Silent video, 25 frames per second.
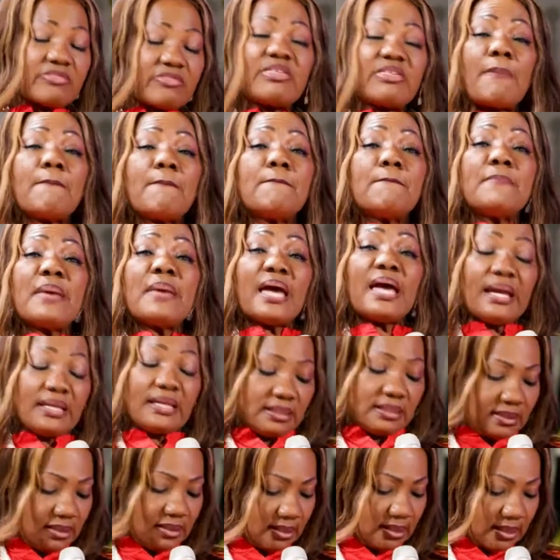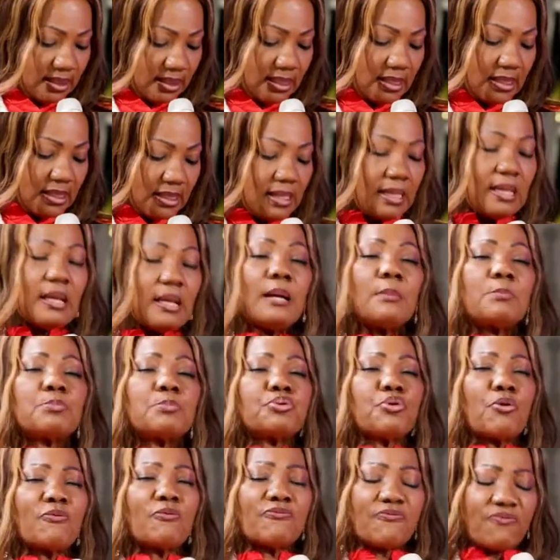The men
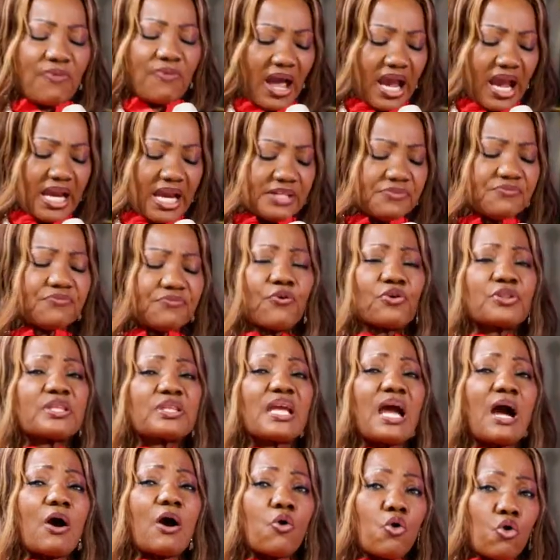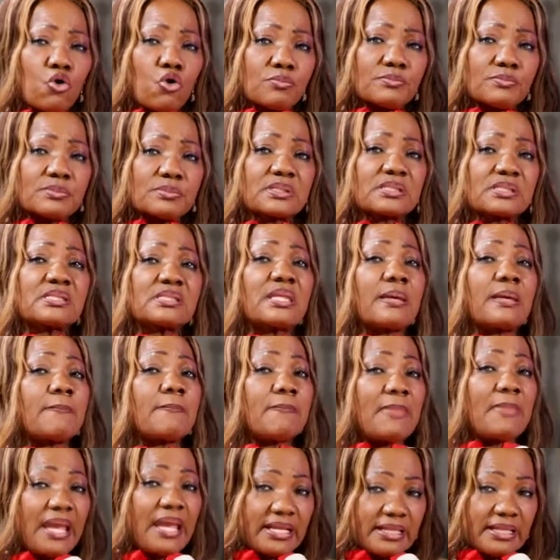provide for their homes, the
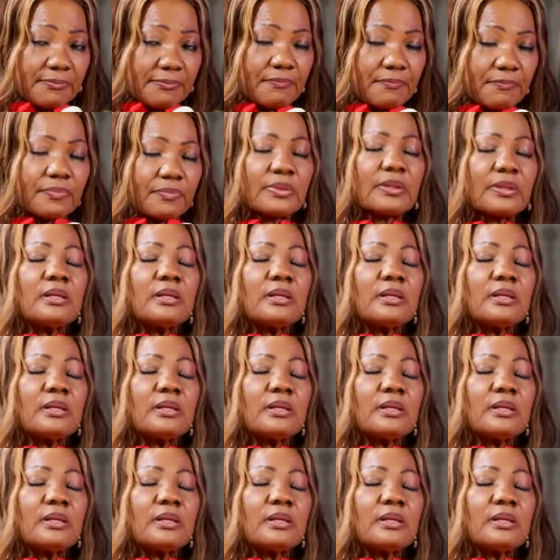men